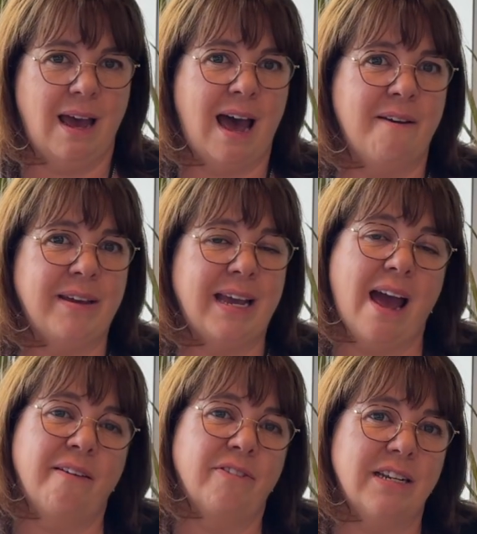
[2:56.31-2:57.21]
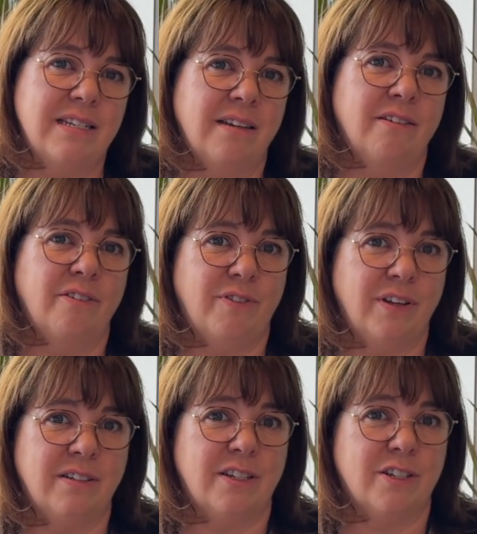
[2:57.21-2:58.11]
Having every single
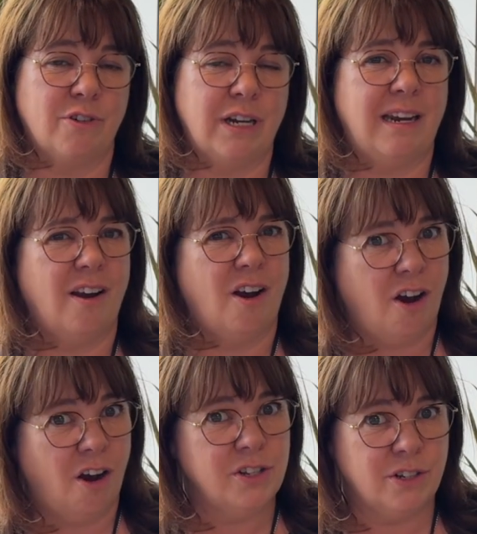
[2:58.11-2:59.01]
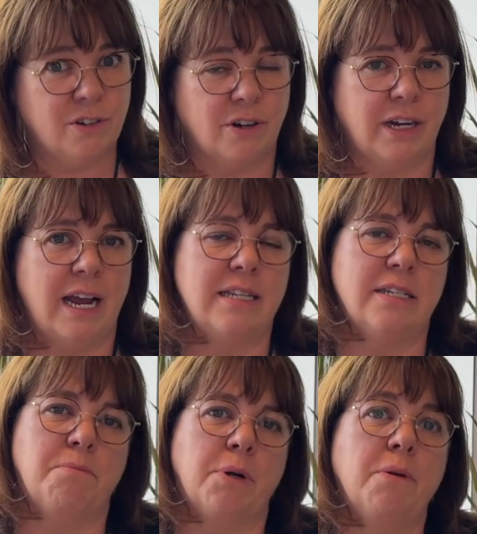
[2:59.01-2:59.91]
field discrete also creates
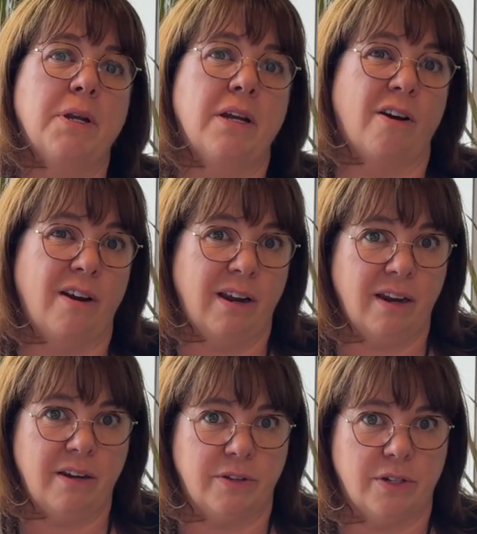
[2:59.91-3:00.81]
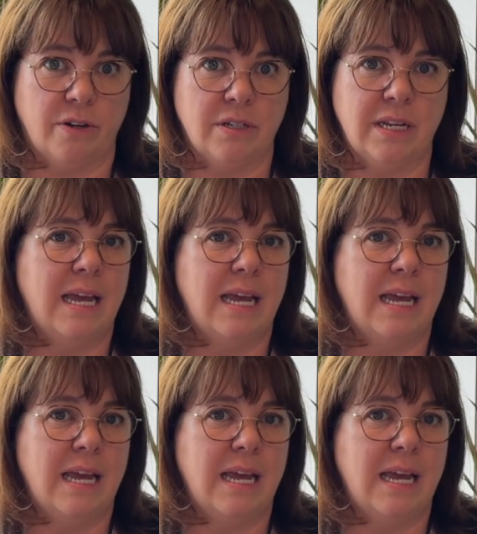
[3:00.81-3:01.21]
a burden on end users.